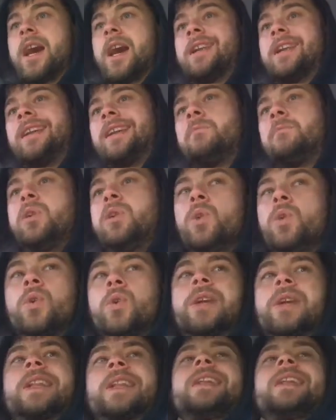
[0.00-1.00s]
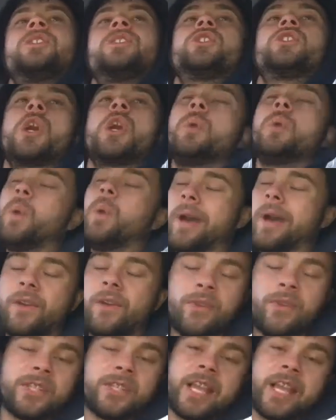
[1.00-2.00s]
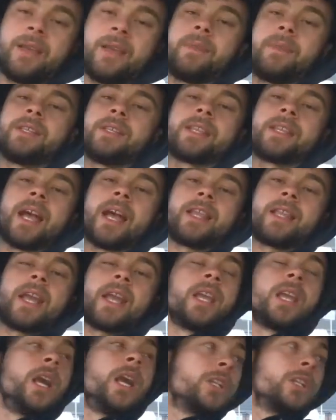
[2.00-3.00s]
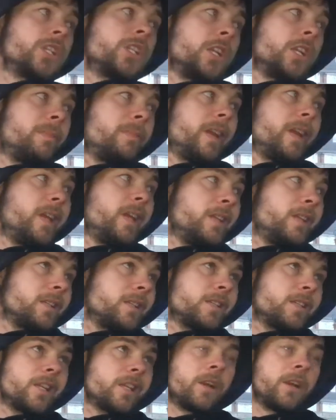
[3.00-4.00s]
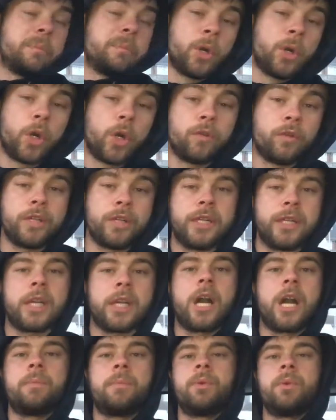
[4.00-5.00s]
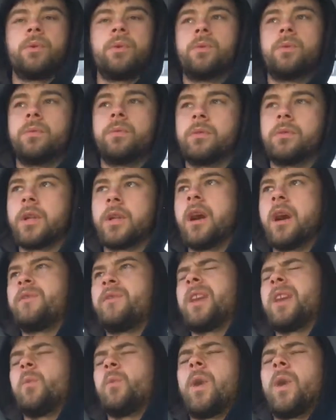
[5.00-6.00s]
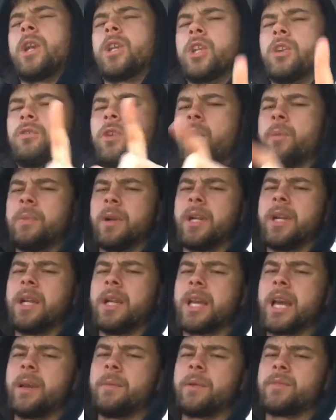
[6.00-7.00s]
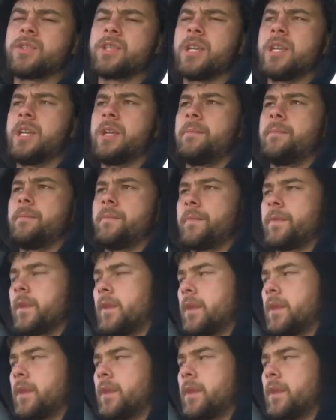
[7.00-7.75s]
and that Pluginenzo or whatever his name is, that youngster that played at Singapore and in one Europa League game I've seen him.